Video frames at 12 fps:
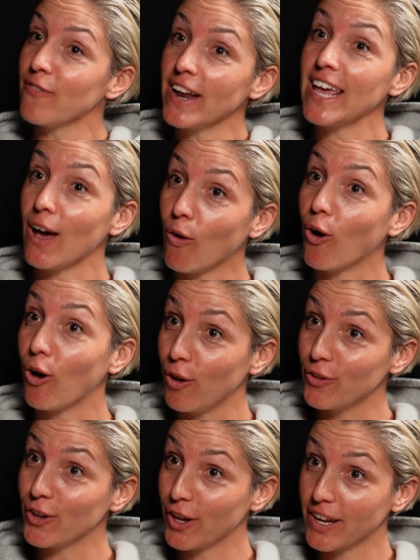Funny how
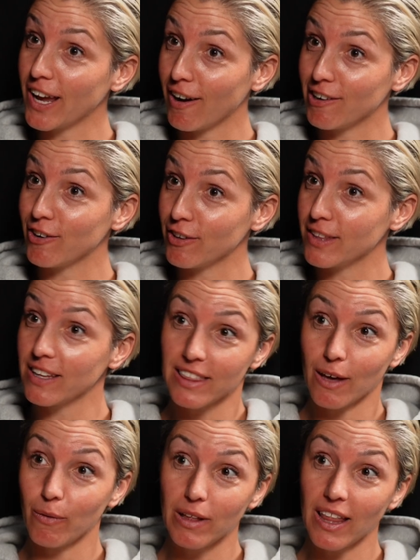all the good
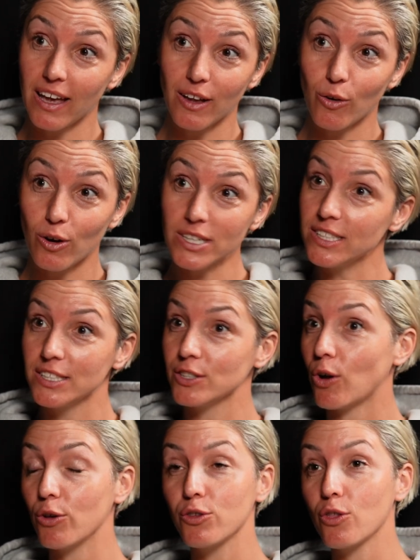characteristics that we like in
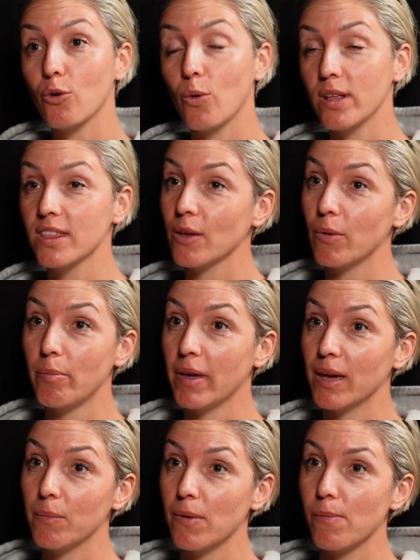horses are also the ones that we pick in